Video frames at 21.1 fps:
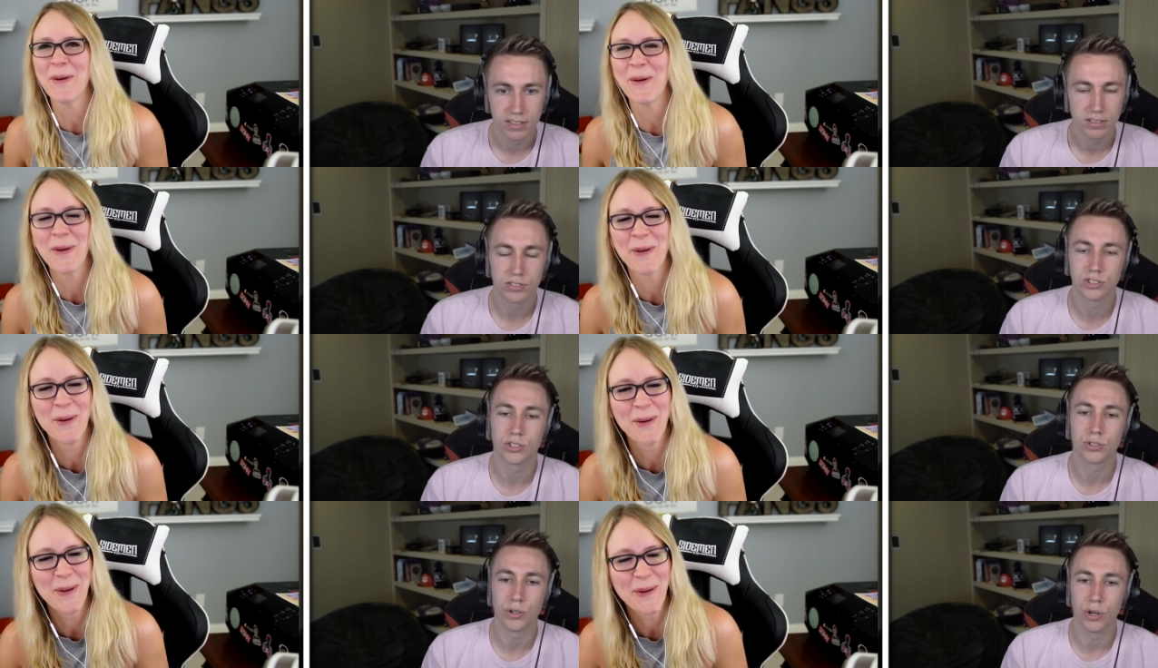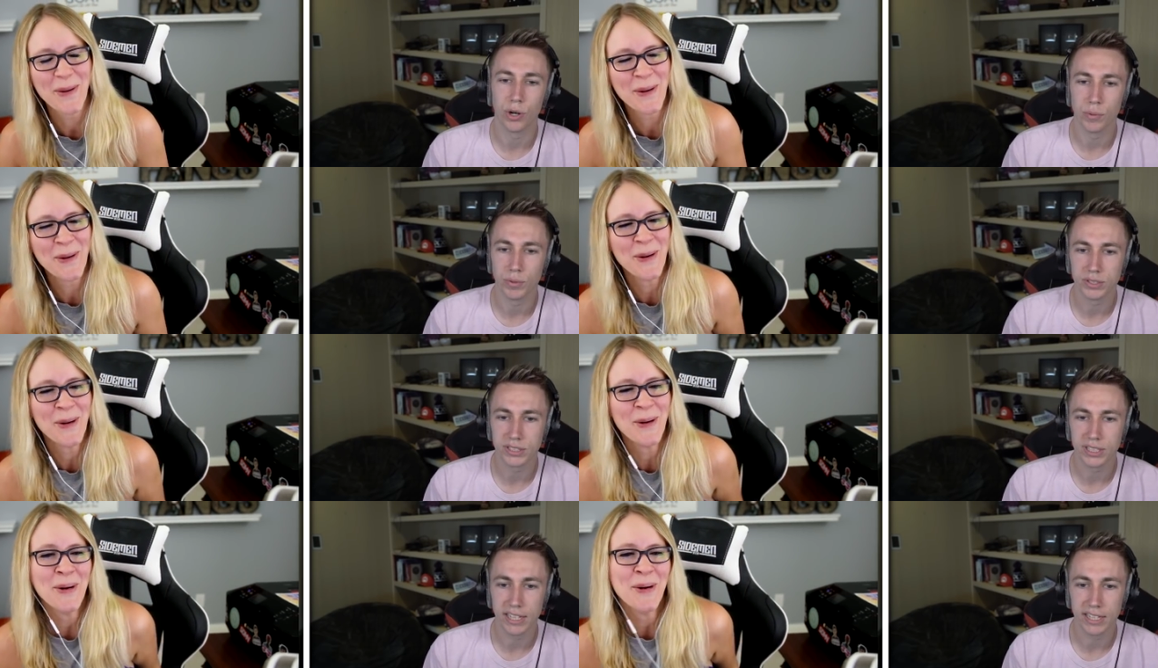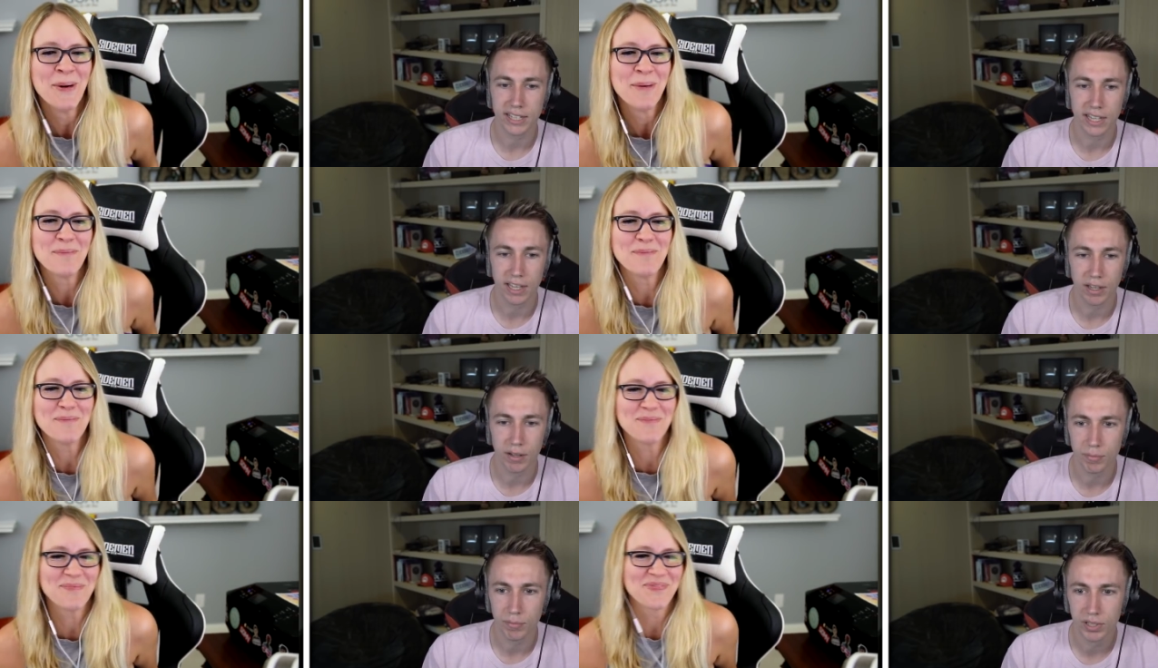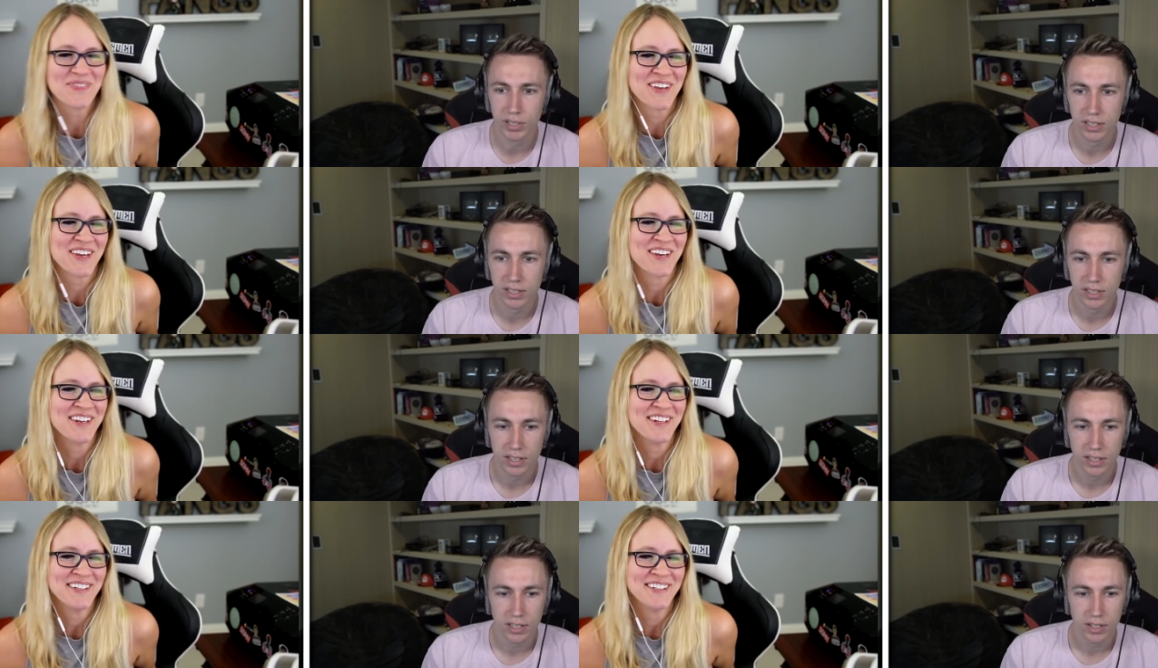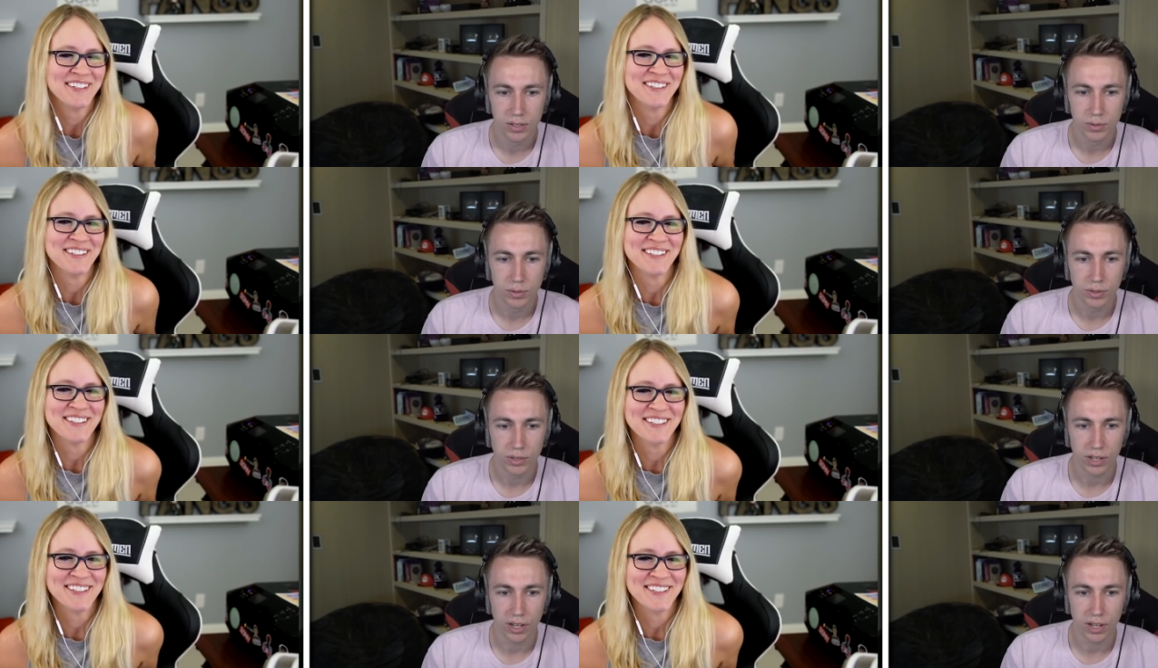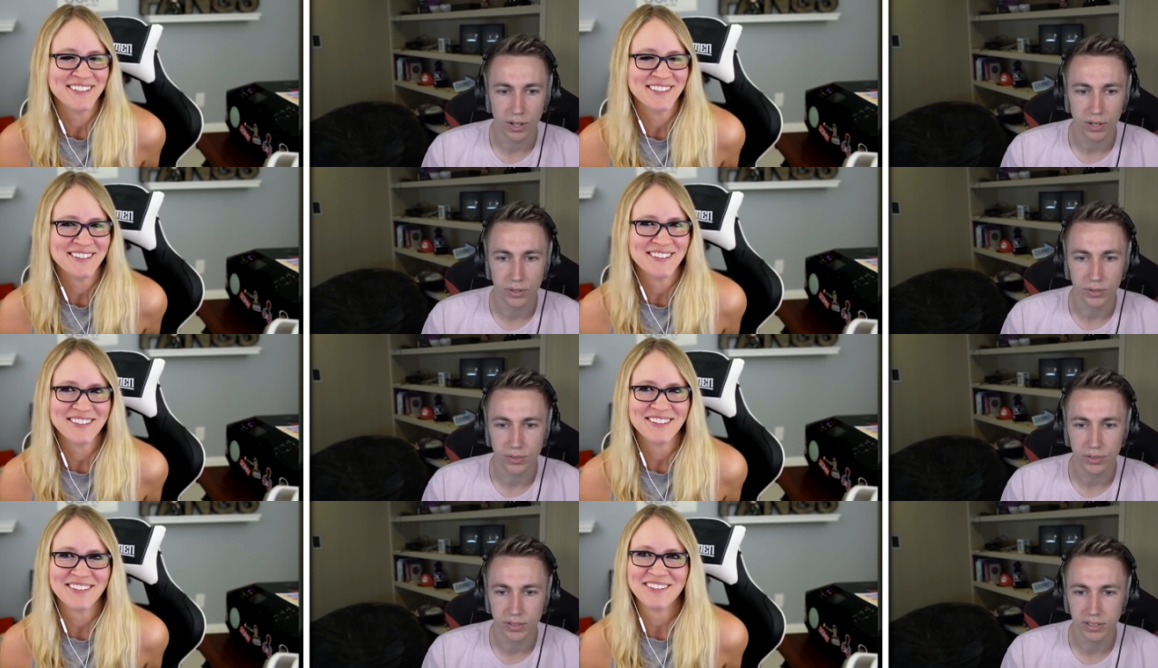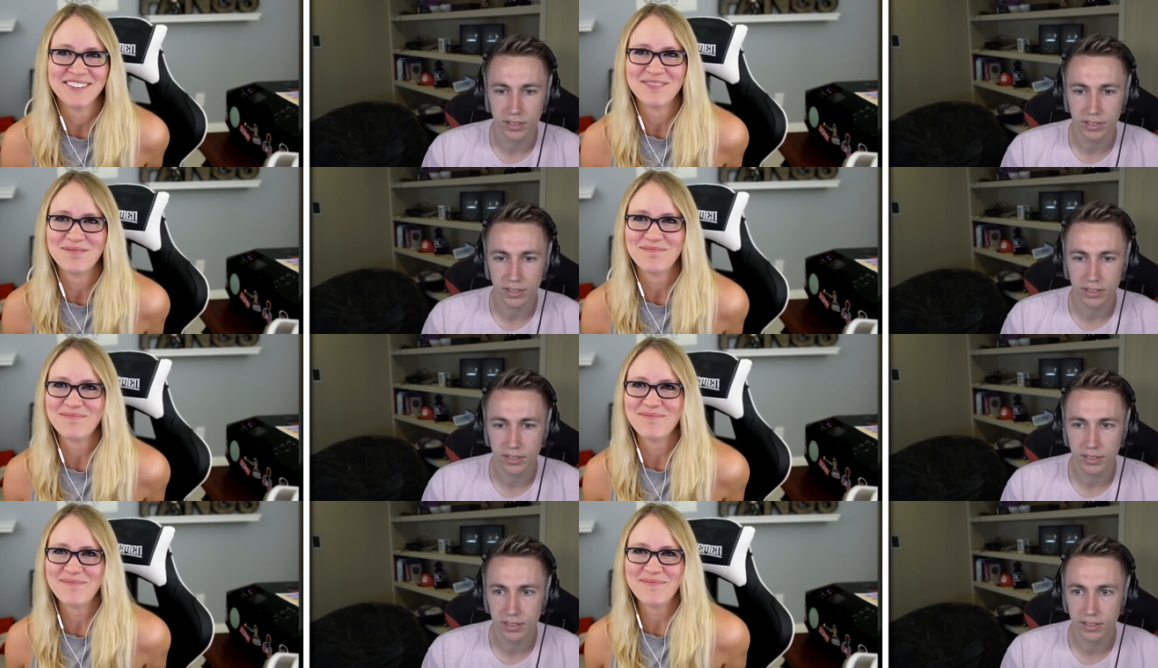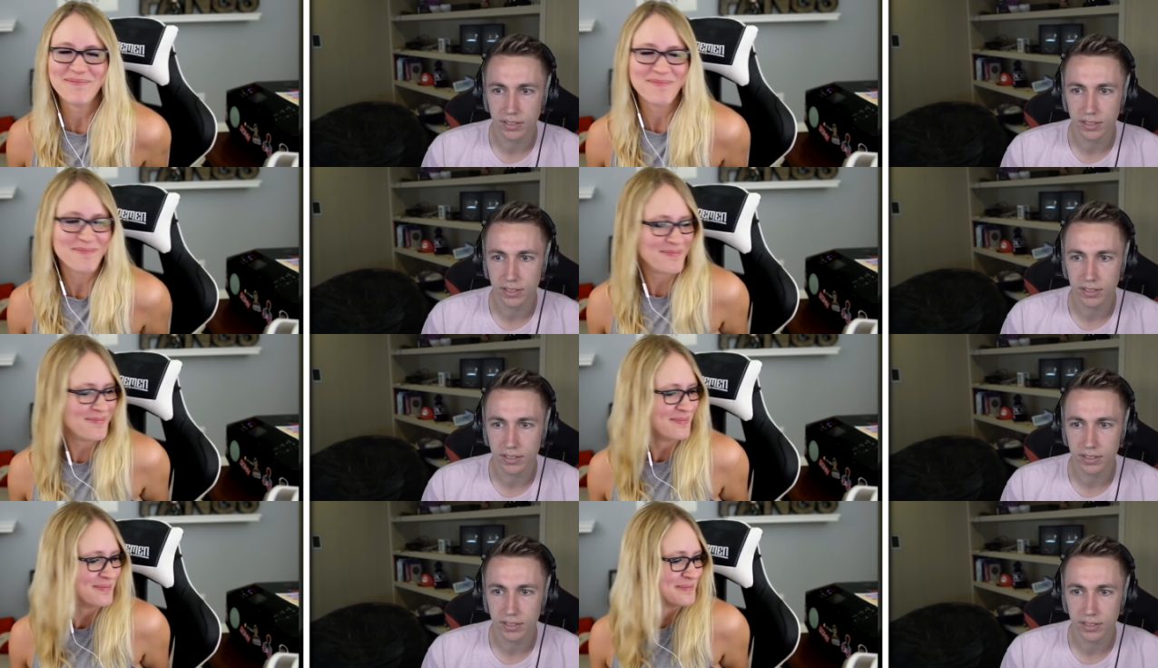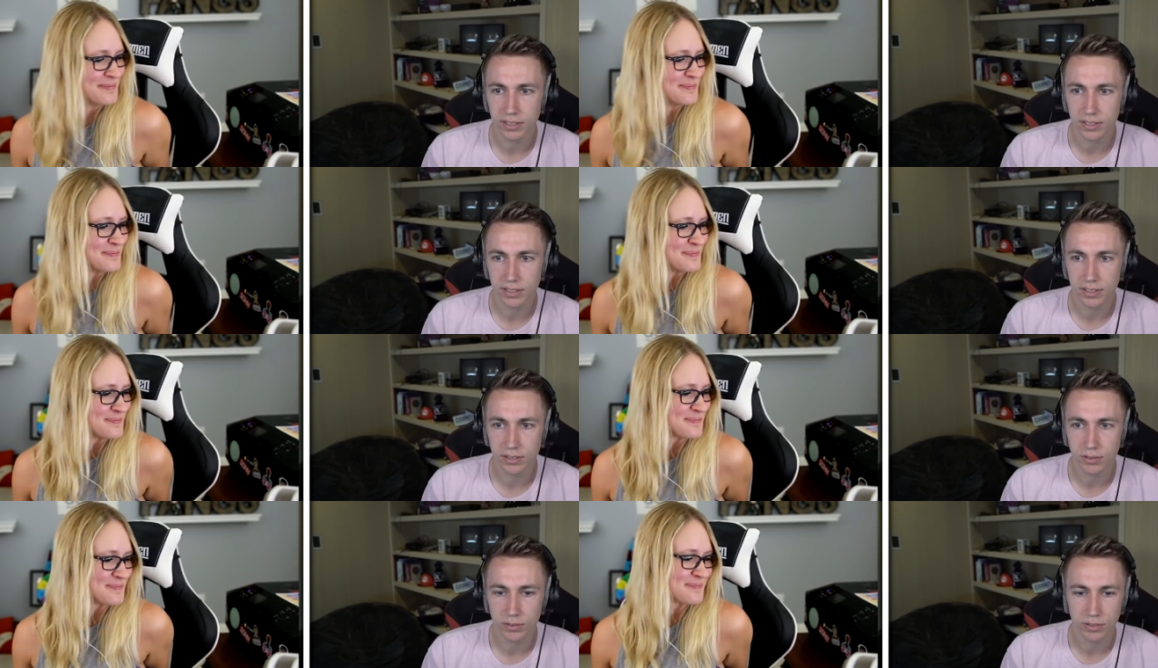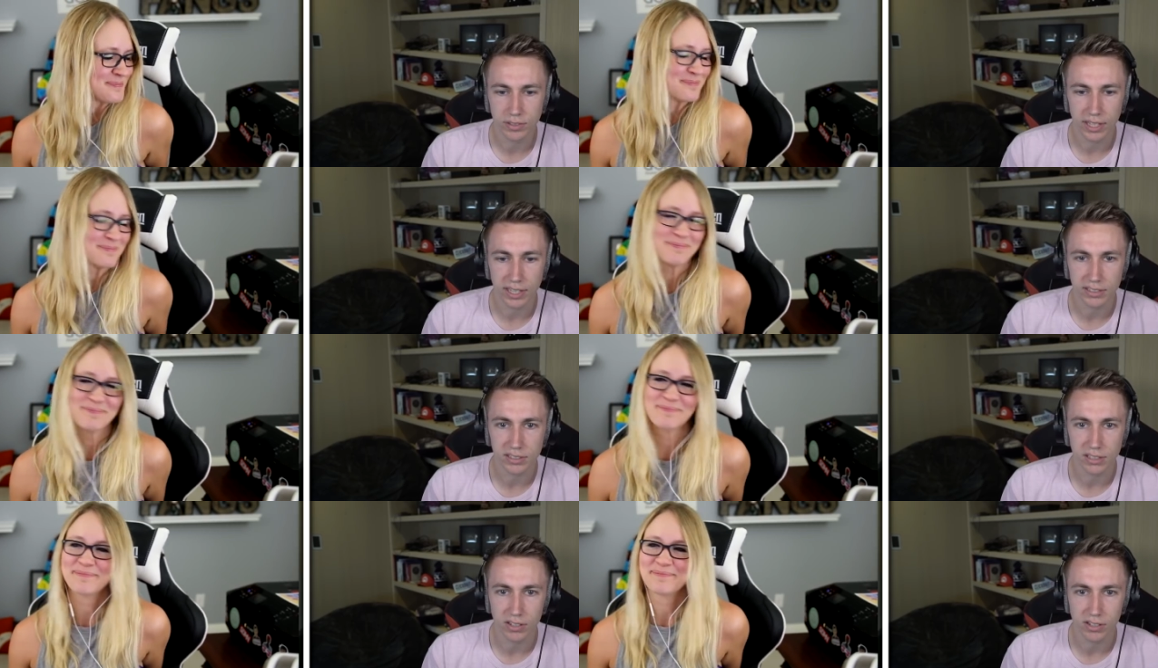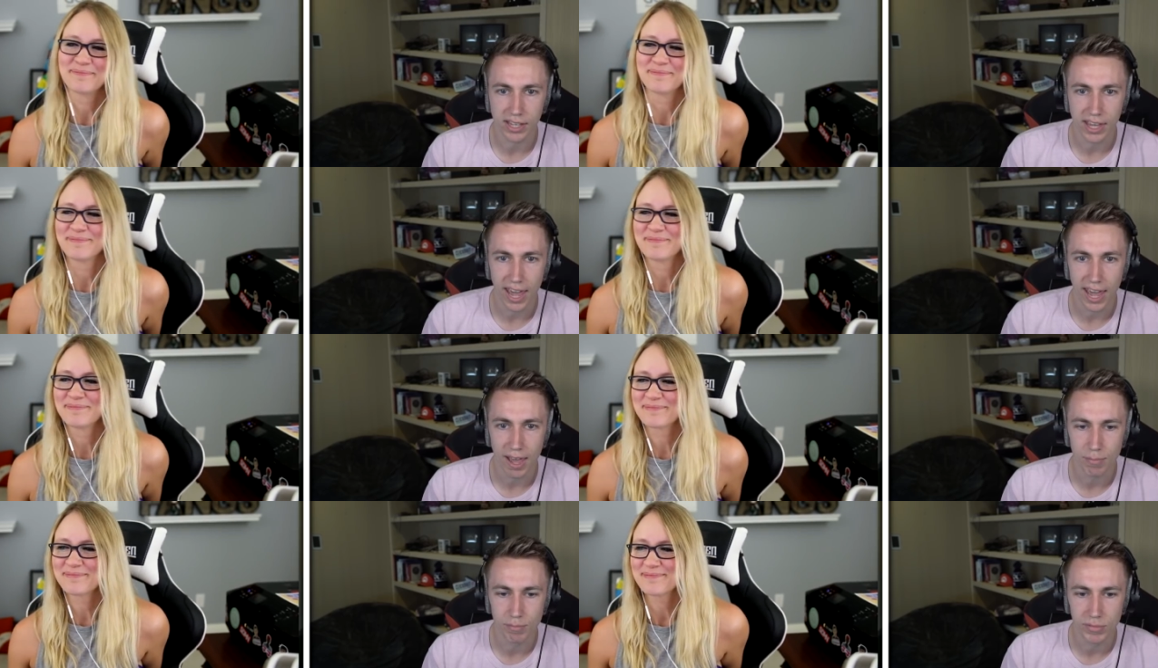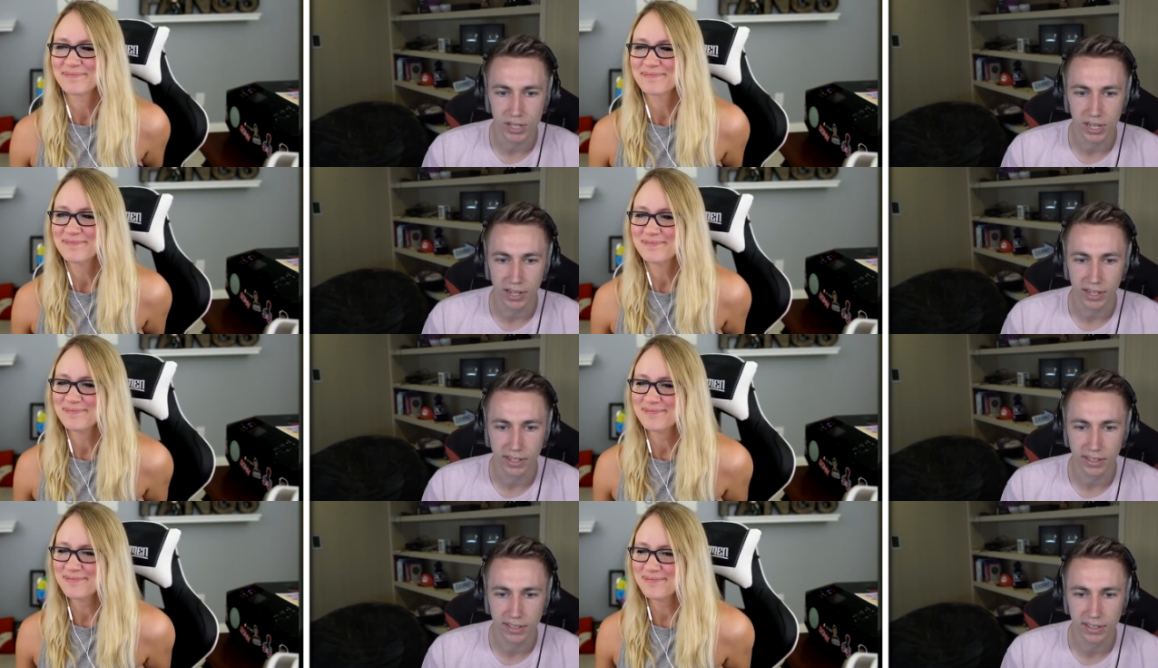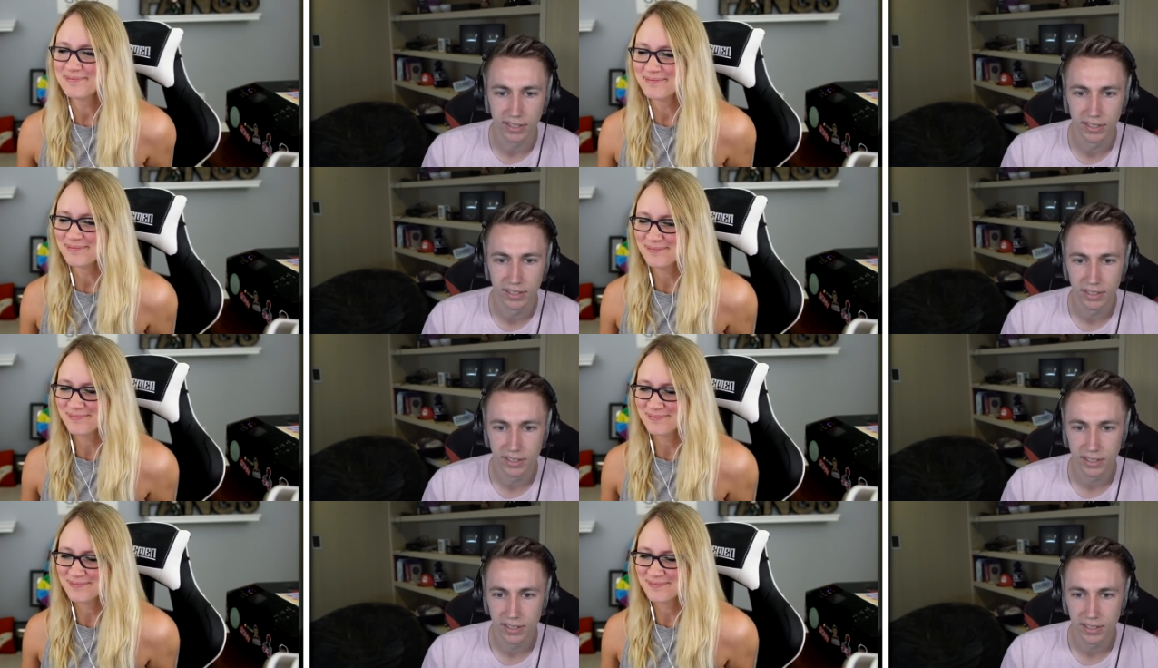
Speaker 1: Screw it. We'll take him. We'll go. That's our chem done.